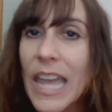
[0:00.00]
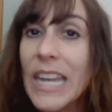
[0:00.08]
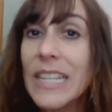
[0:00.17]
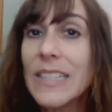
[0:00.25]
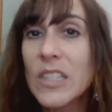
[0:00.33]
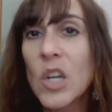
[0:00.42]
and
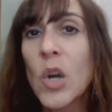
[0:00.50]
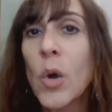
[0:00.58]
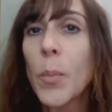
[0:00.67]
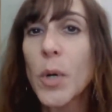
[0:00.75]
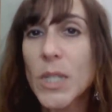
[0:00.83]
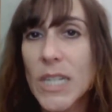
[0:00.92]
it's still
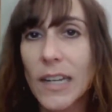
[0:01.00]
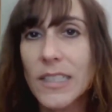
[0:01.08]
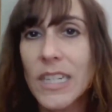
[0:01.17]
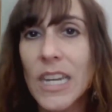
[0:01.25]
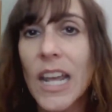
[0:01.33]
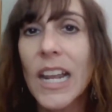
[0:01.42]

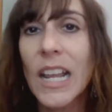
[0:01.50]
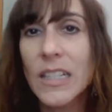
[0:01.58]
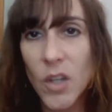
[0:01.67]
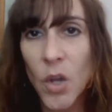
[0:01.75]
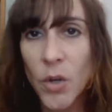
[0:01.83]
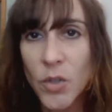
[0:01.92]
protected
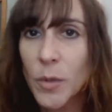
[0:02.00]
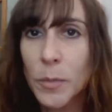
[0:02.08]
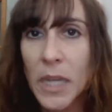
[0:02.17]
against long-term